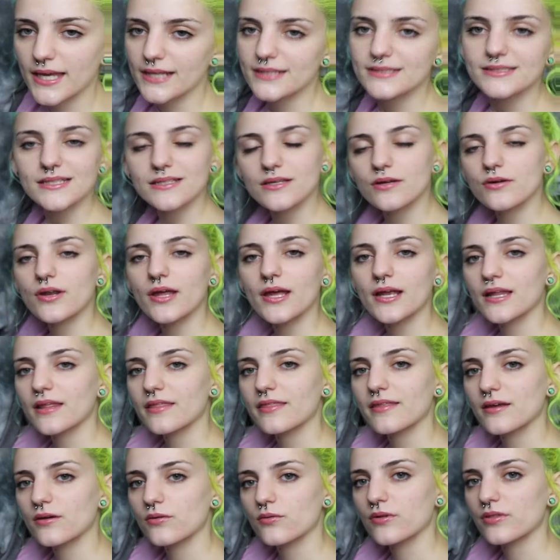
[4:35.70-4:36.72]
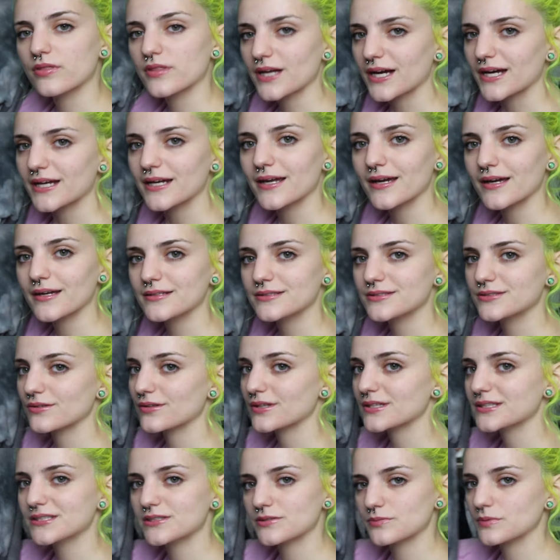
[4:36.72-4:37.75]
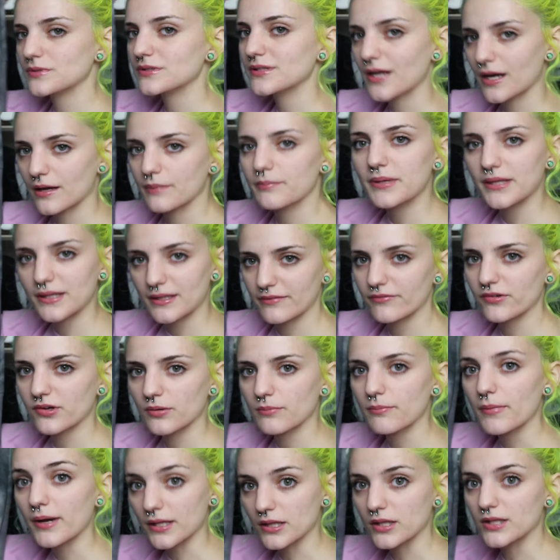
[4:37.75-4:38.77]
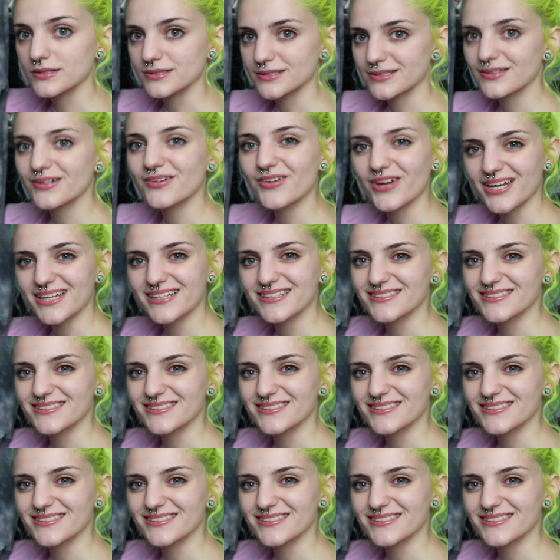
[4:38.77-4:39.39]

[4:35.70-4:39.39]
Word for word: can't say no to anything with tie-dye, so this will not be leaving my closet, okay?